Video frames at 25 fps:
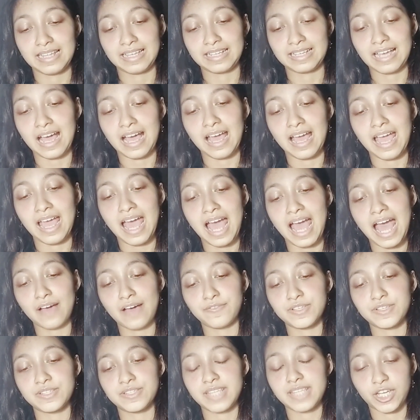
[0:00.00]
like I
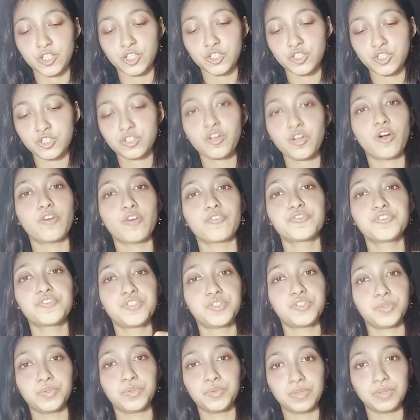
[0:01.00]
have a section of
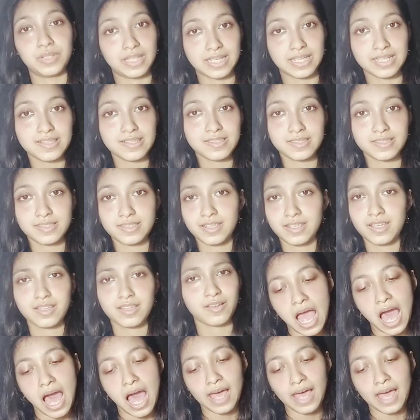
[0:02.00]
to-do list.